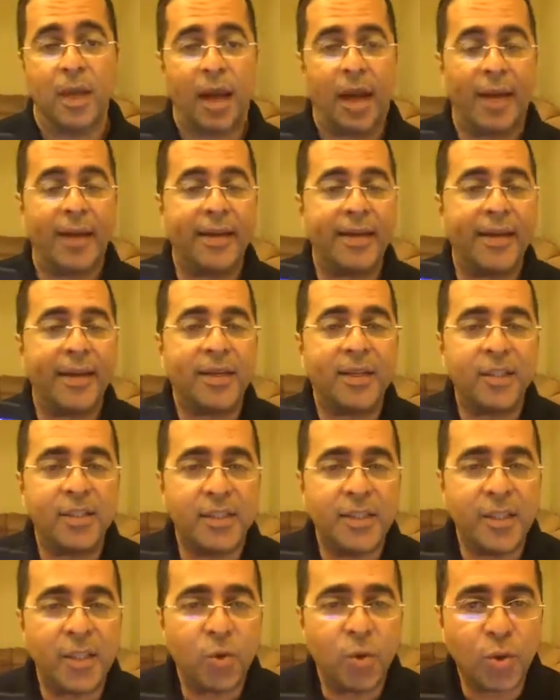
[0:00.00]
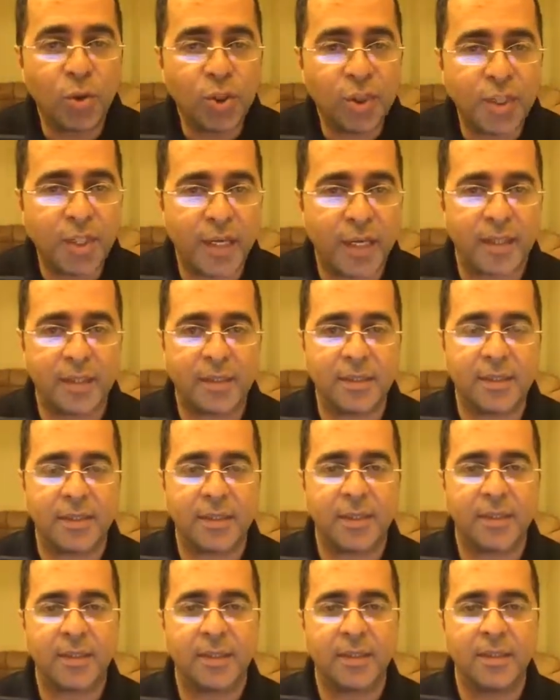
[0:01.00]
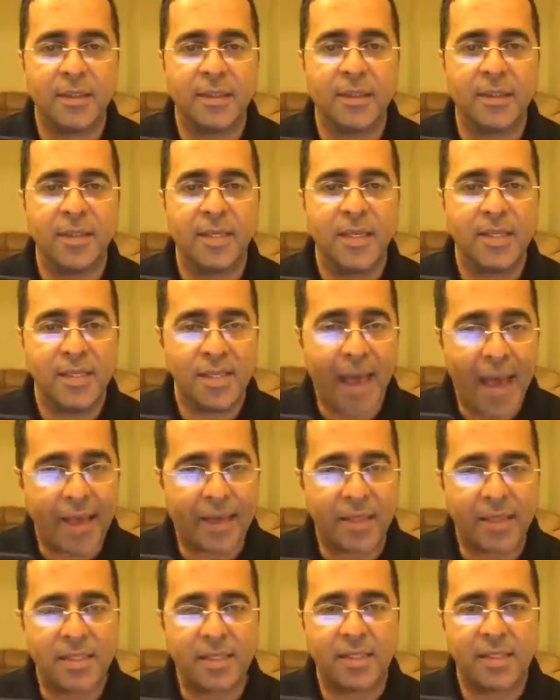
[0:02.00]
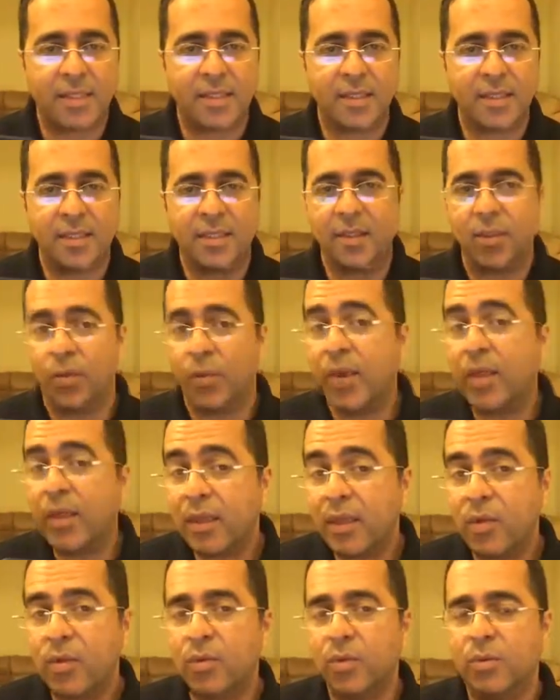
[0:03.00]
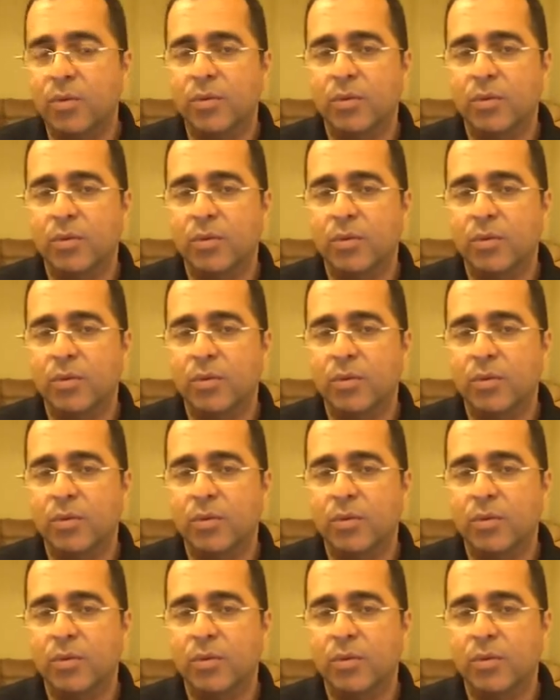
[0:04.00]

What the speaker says: And they could negotiate sex with you.